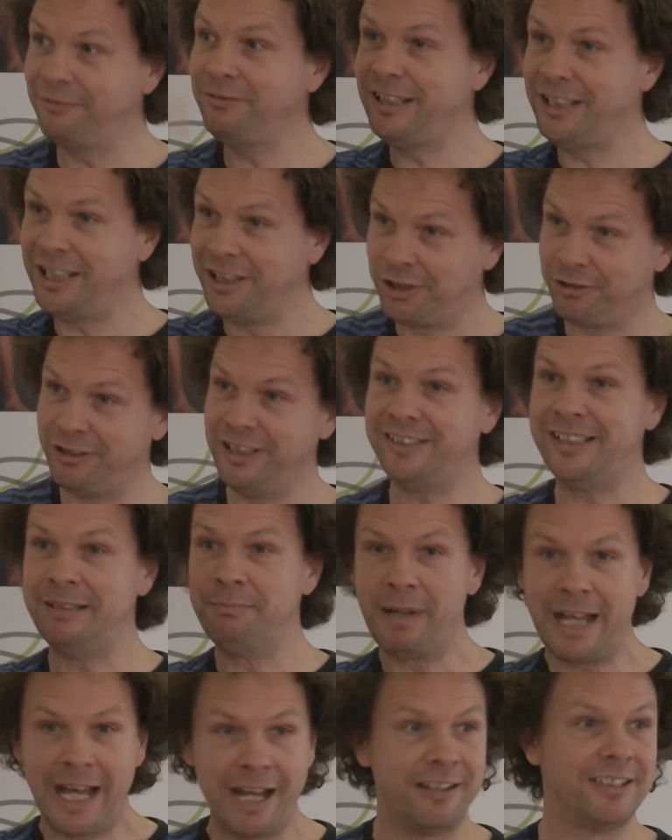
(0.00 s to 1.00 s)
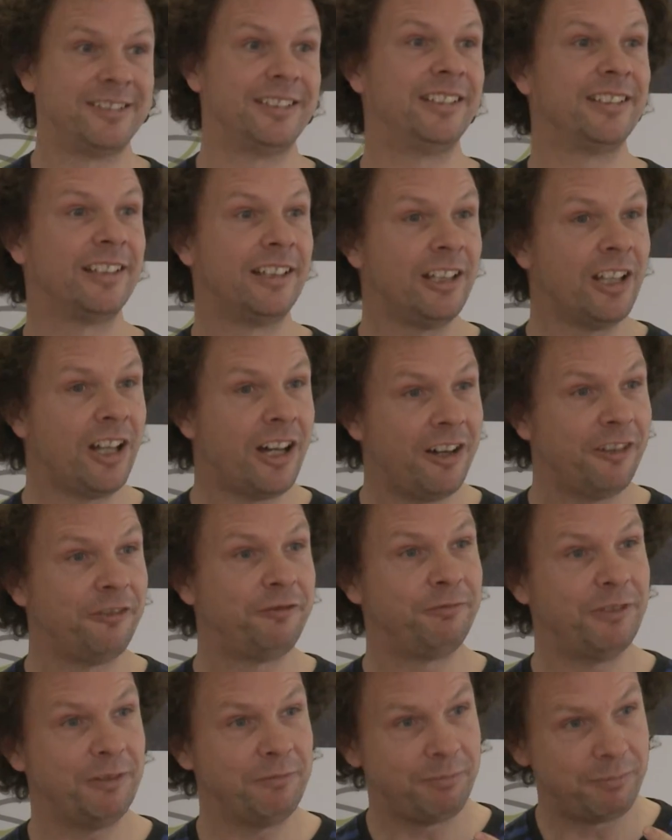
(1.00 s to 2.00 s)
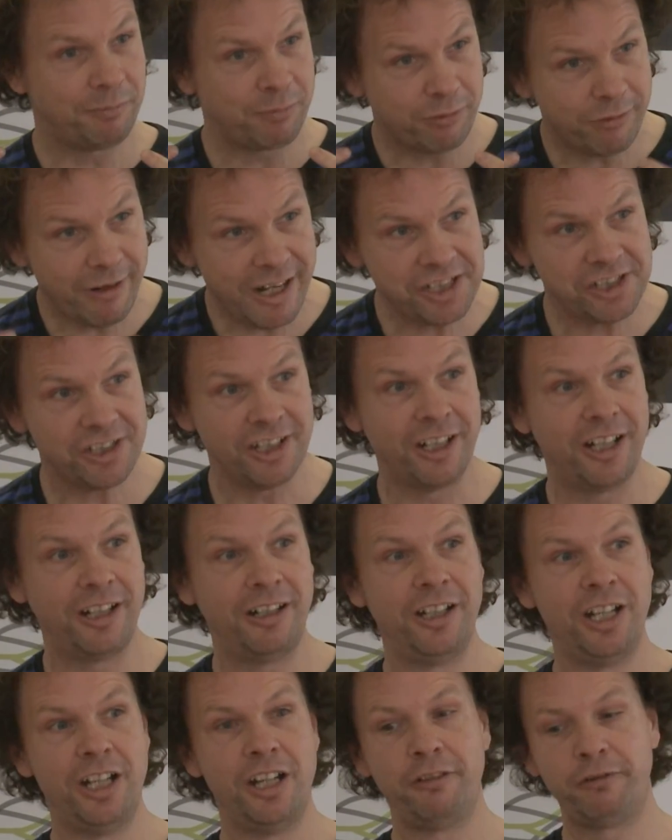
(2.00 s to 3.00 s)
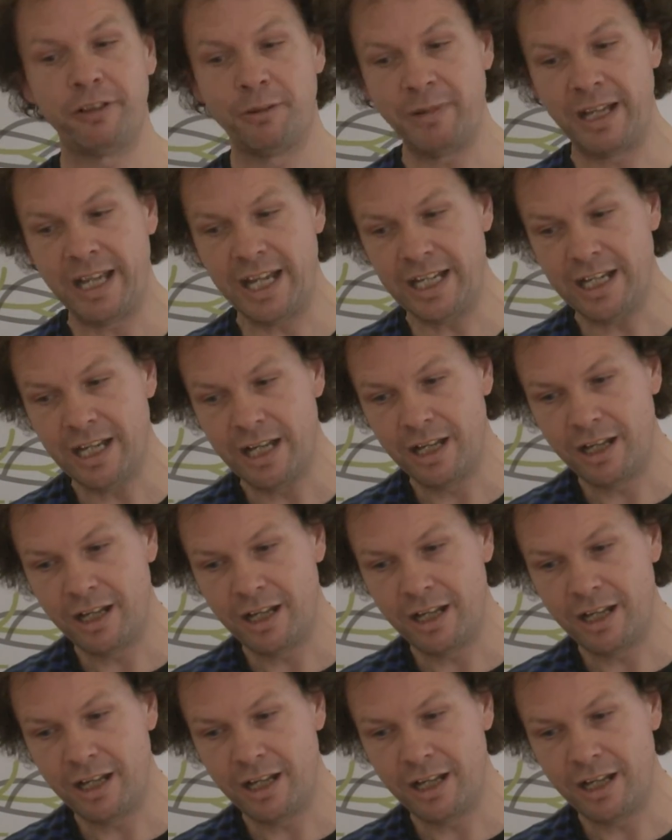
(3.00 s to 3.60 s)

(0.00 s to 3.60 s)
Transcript: increase in power. So there's a lot of pressure from a